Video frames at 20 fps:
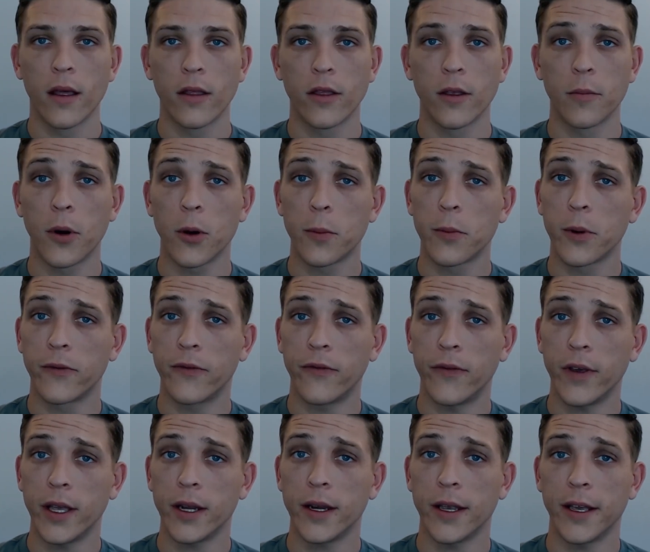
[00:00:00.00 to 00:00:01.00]
The Mobile
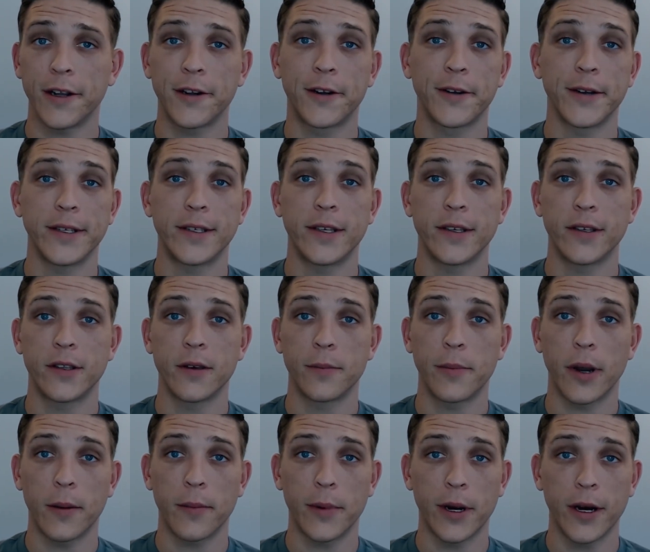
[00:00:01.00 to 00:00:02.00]
feat increases the
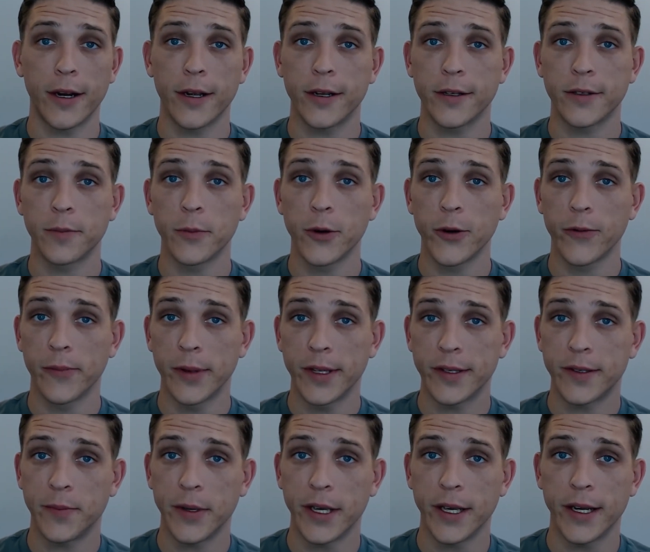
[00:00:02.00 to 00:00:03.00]
Barbarian's movement
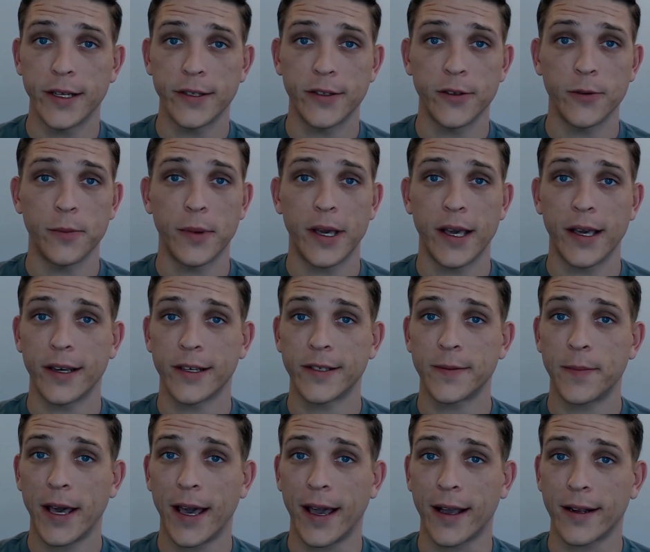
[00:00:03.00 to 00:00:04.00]
speed, as you may
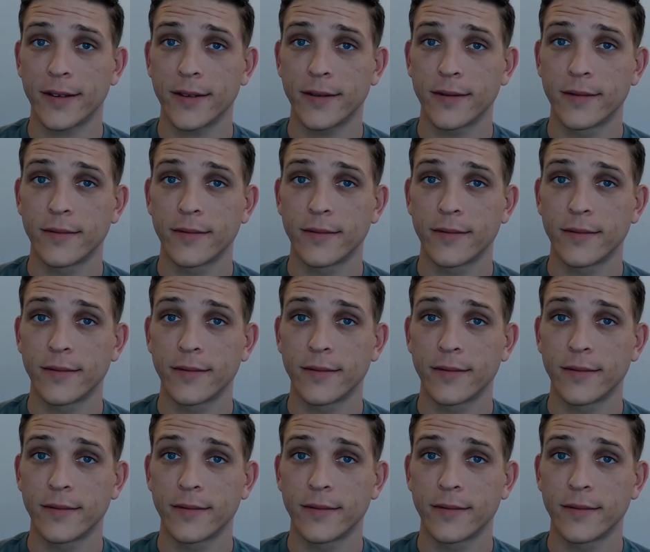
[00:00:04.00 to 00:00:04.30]
expect,